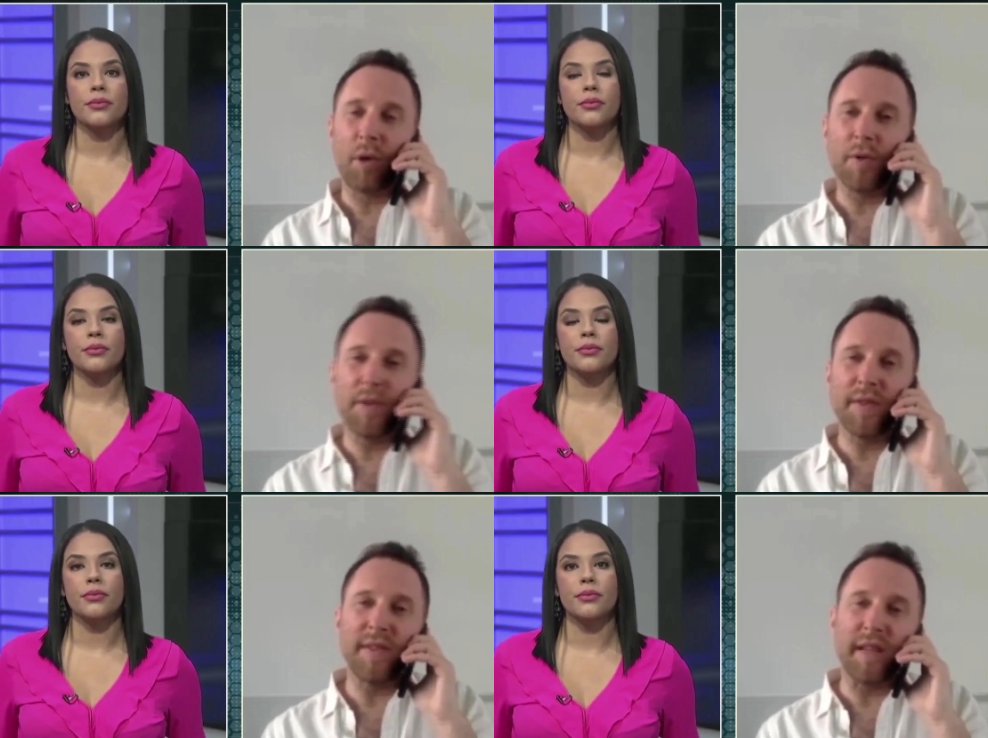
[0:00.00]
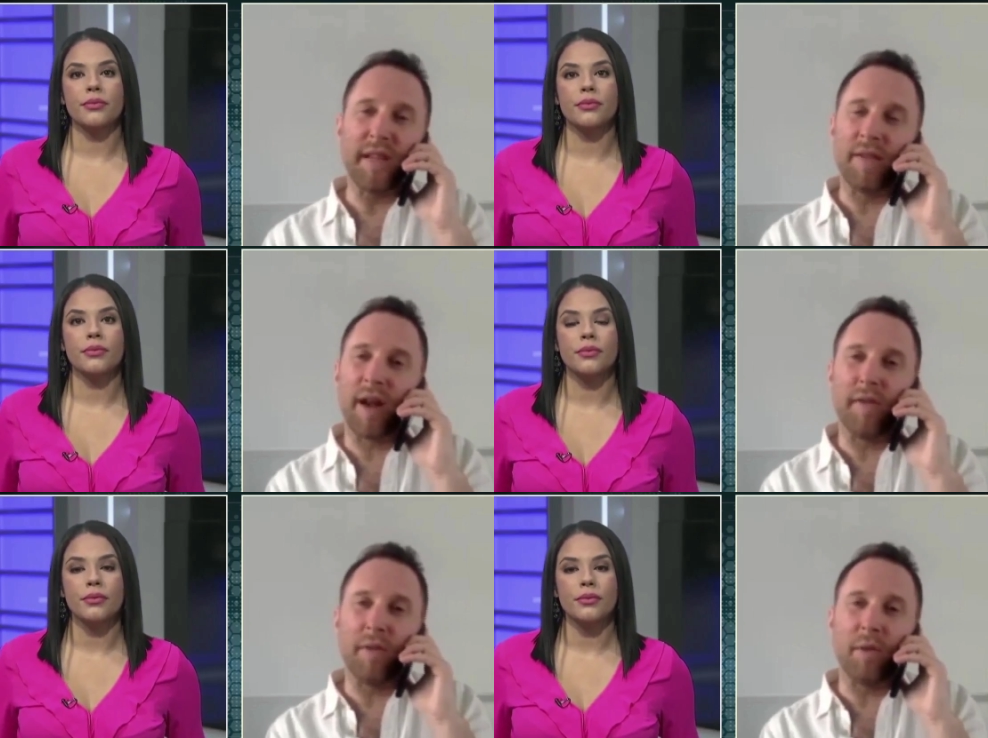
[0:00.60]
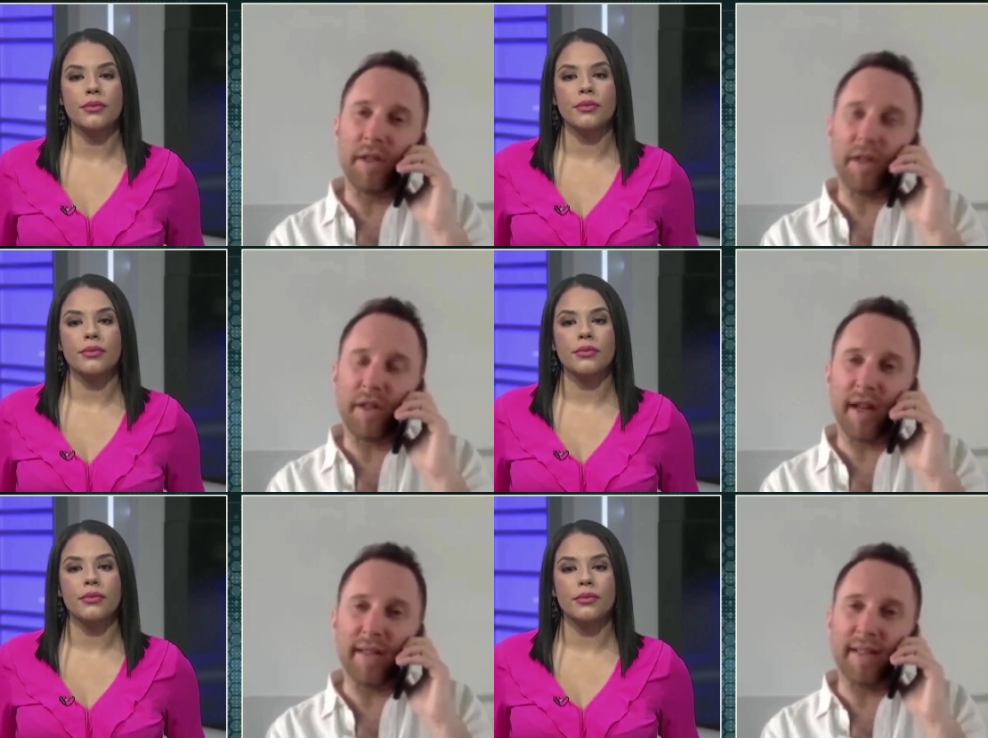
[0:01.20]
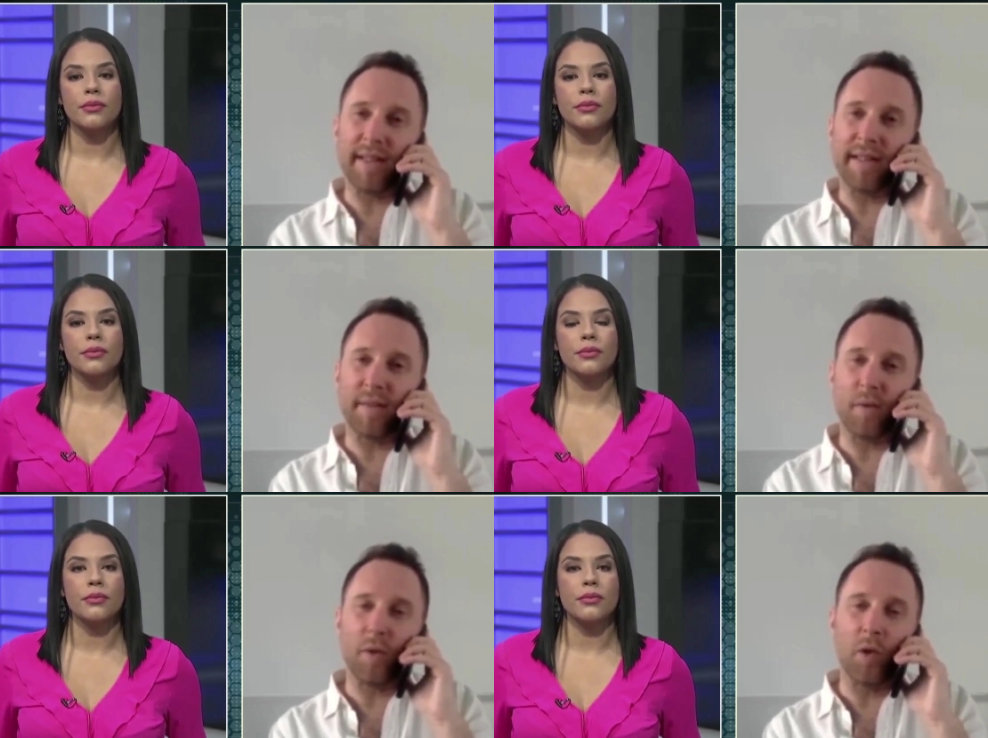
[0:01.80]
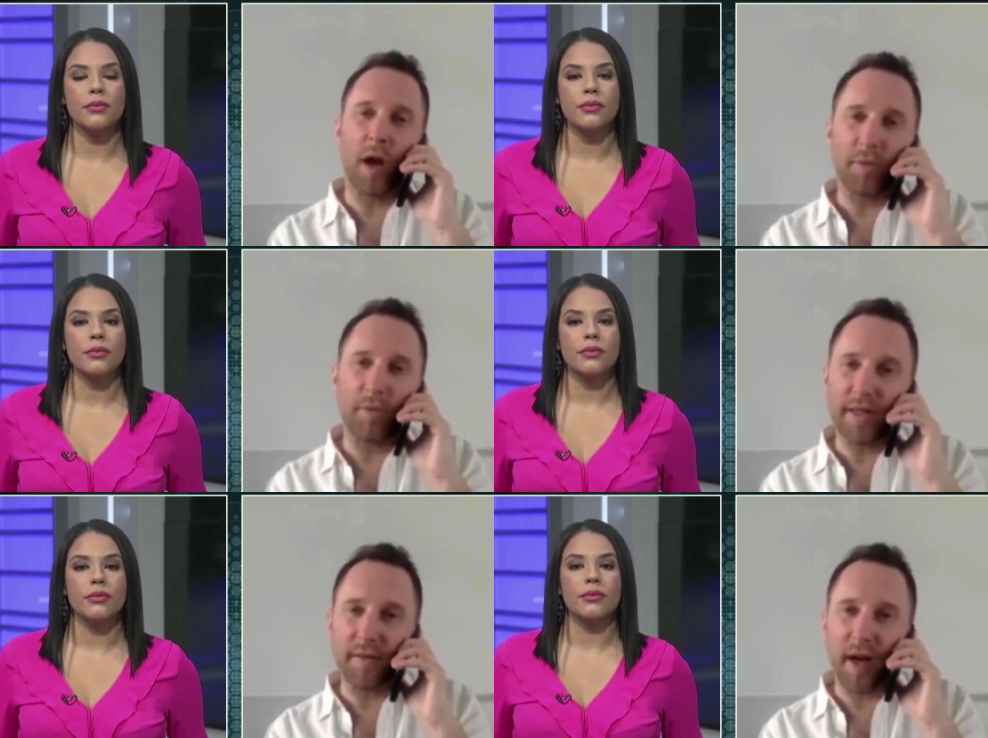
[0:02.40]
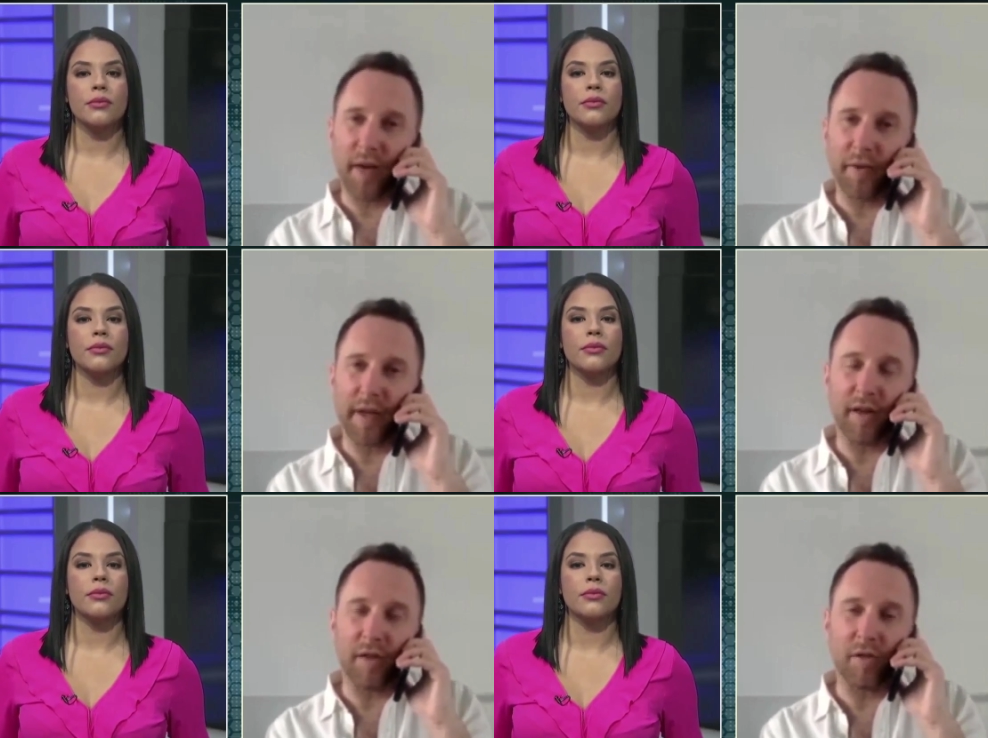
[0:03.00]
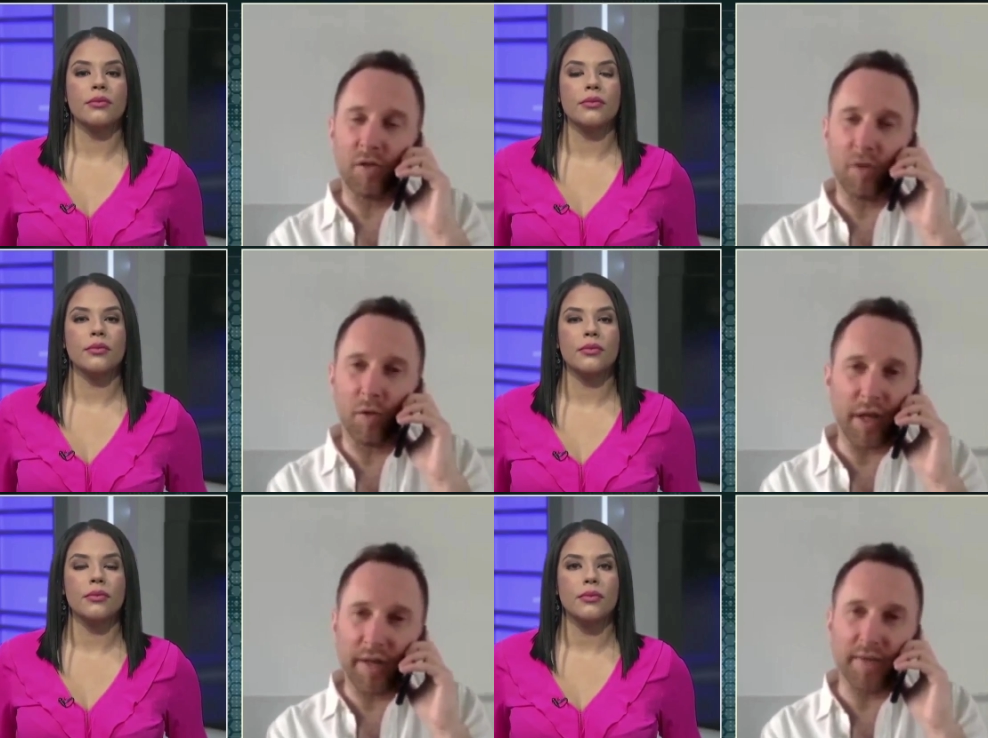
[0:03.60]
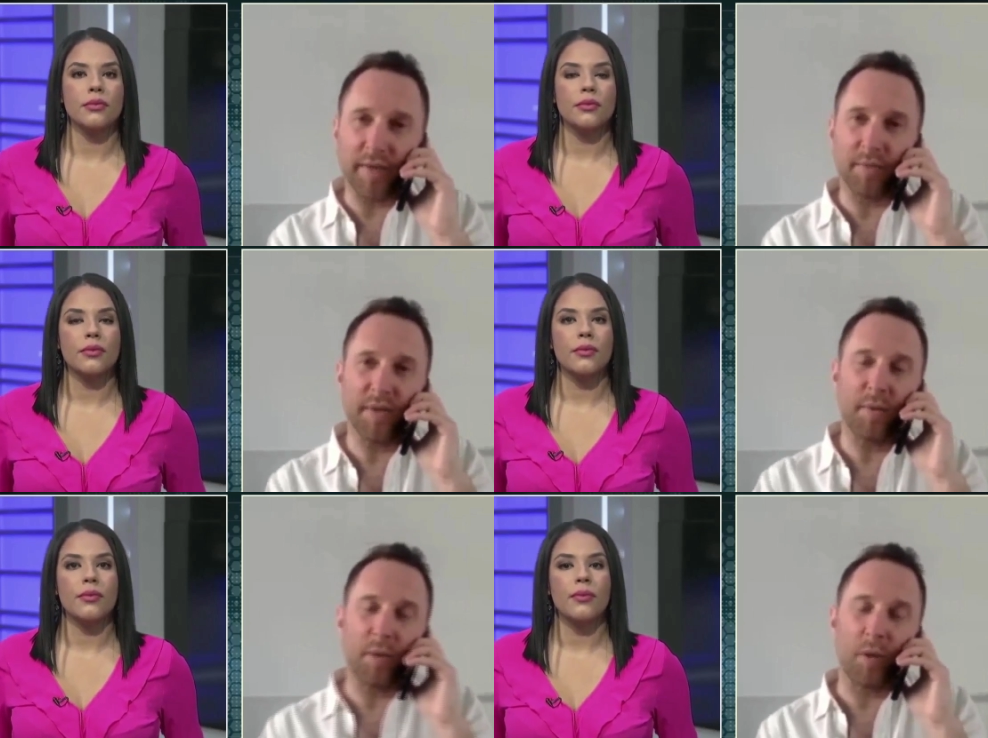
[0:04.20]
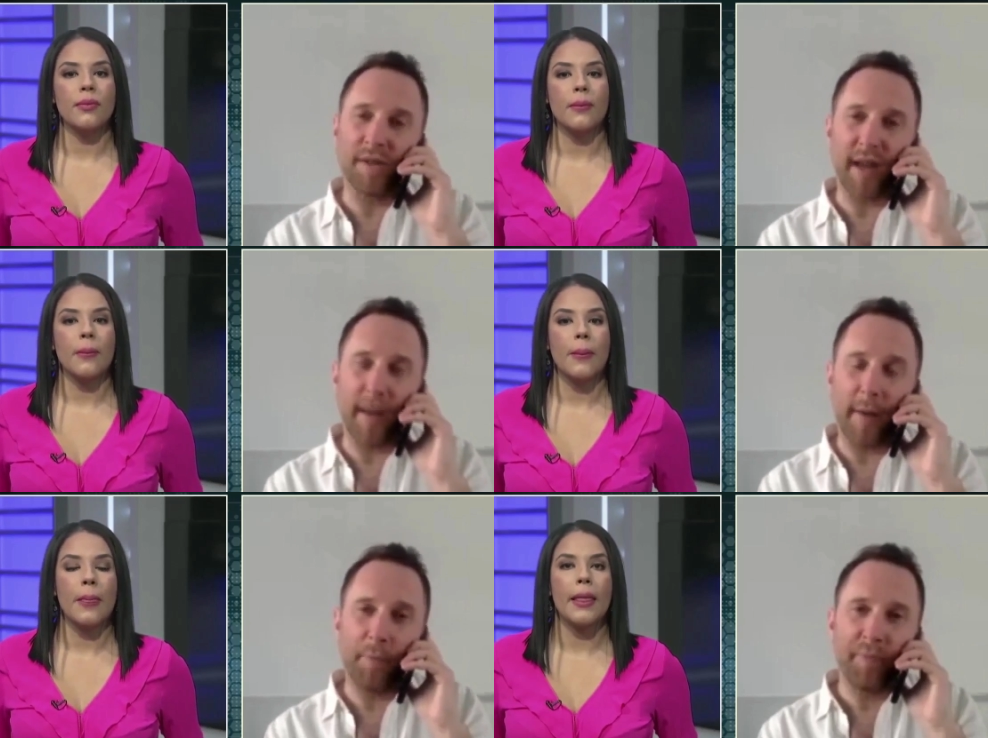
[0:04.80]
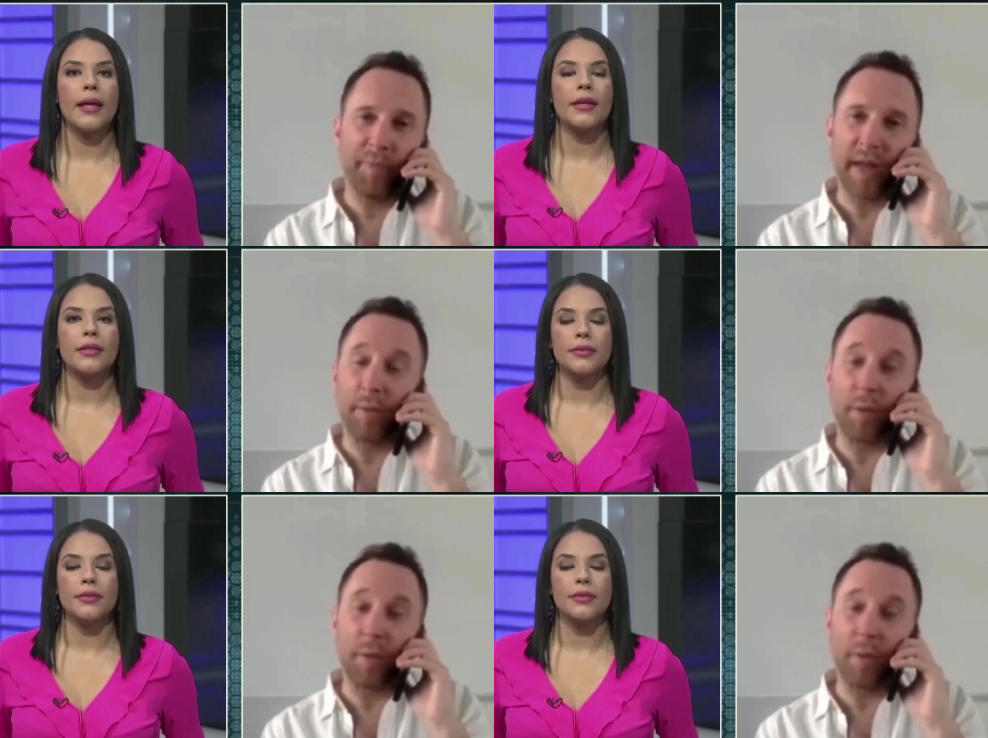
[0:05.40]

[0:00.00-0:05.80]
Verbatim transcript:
Speaker 1: He proposes to give everybody in the United States full comprehensive health care. Nobody else supports that.